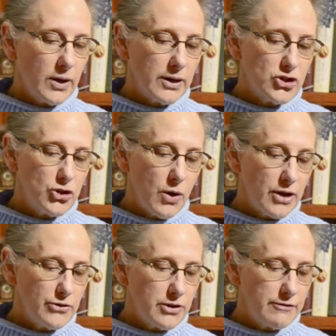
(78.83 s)

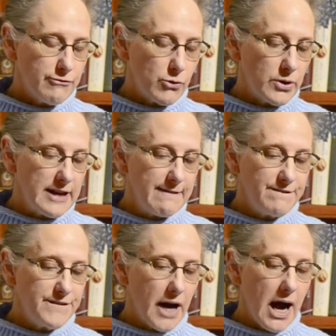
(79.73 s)

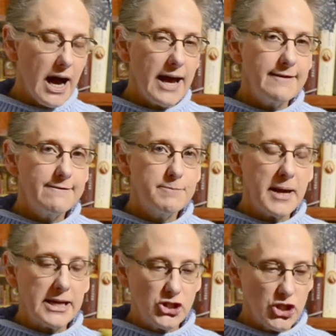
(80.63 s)
245
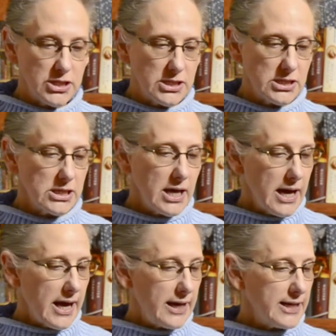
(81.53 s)
pages.
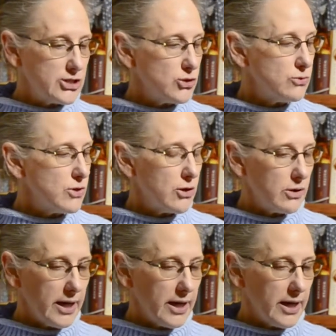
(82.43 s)
And I do know